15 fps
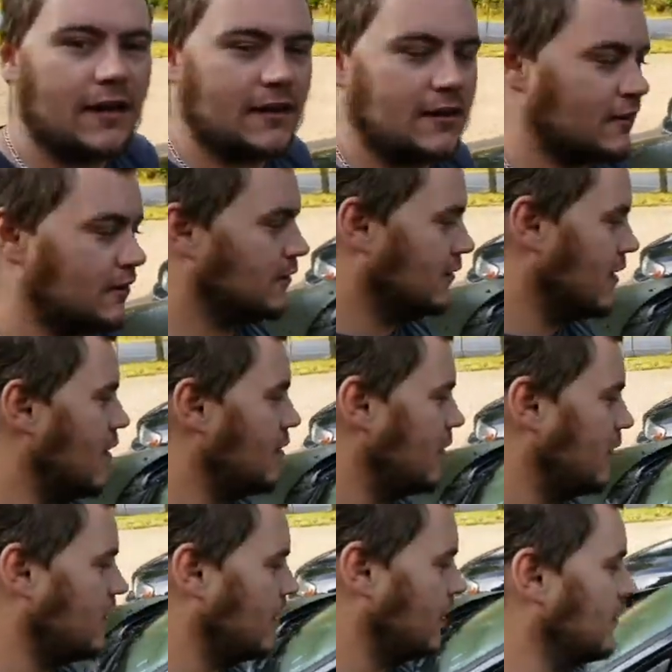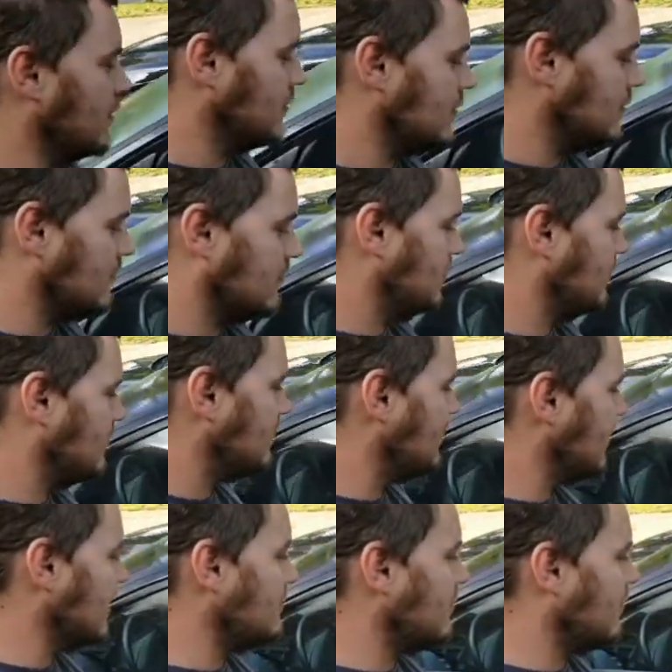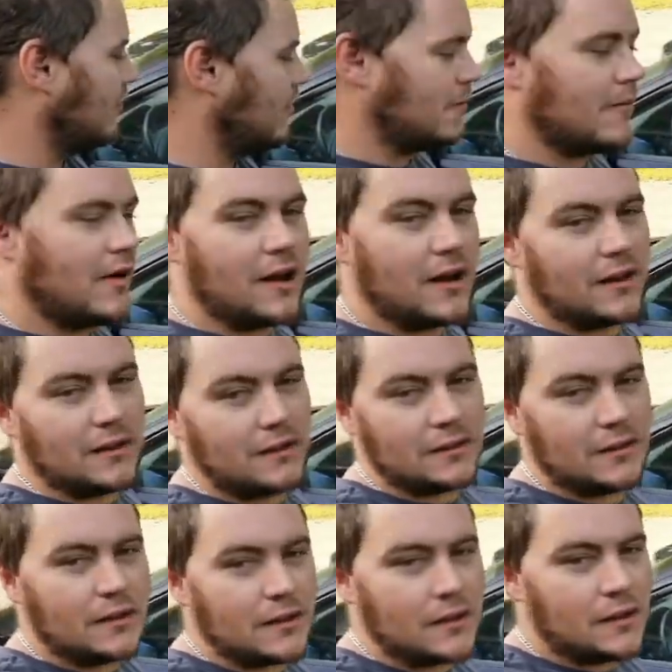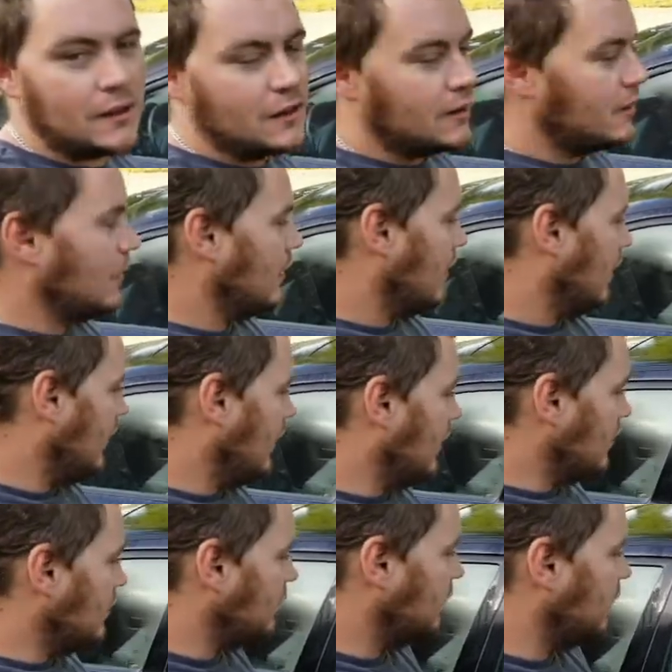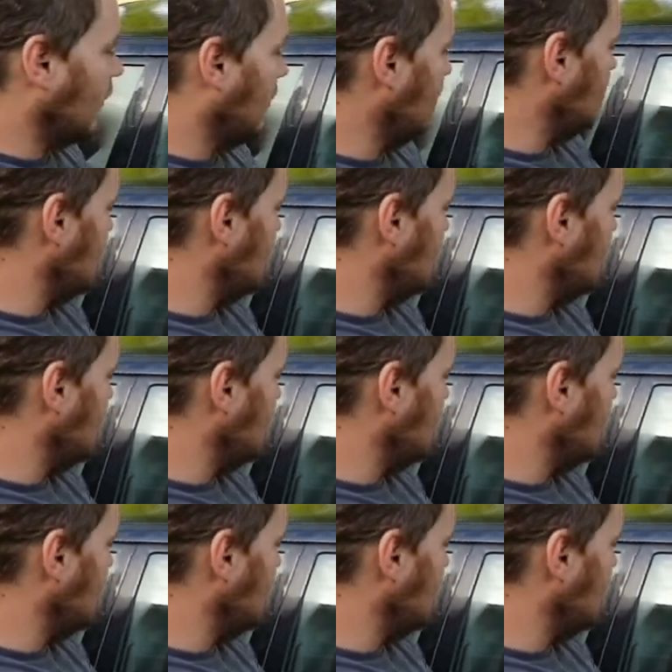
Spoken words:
it. Nothing. I didn't see it before I bought it. And it is full